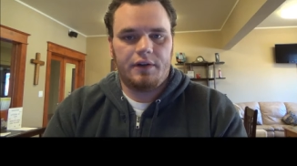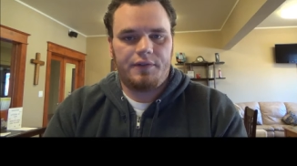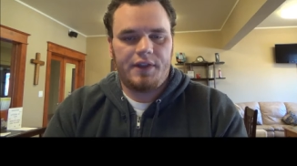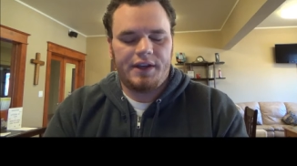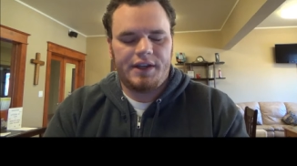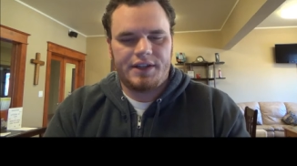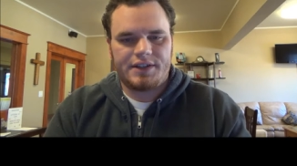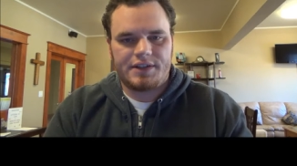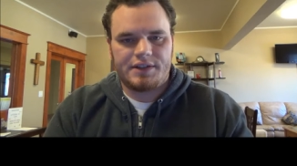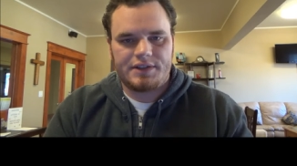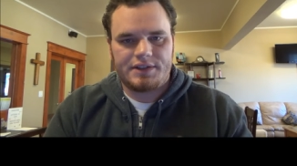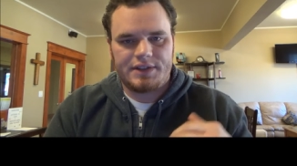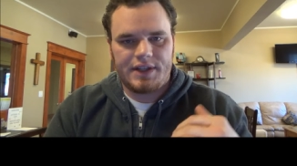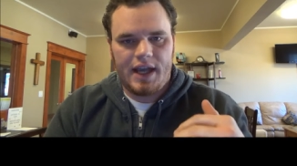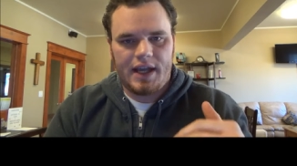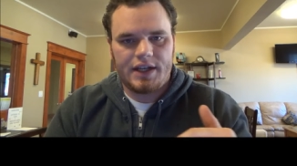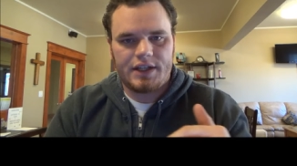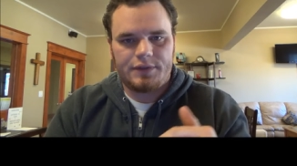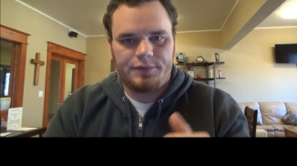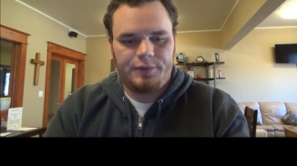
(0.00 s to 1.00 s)
if that doesn't
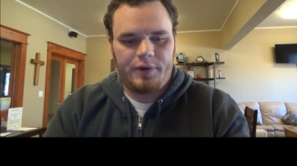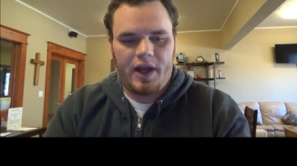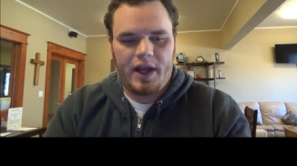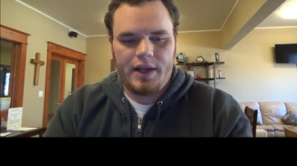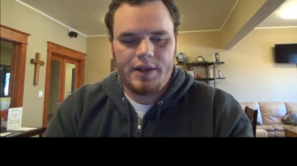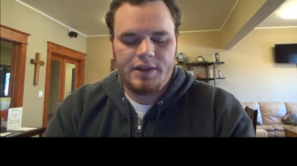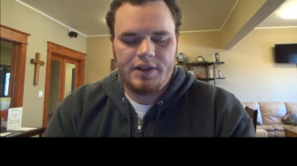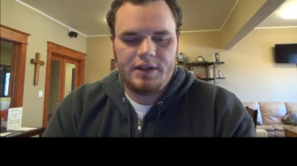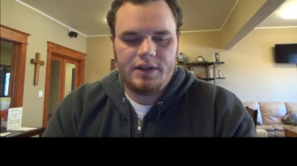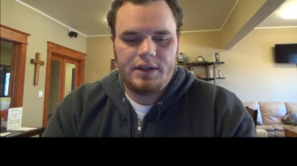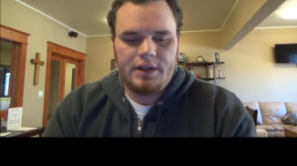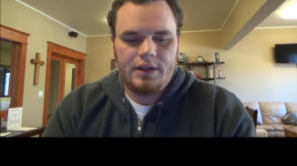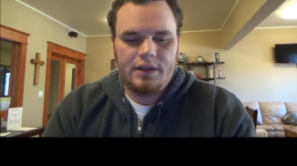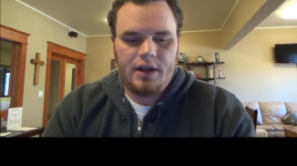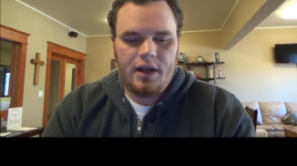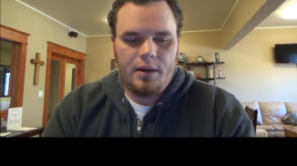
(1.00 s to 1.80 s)
satisfy the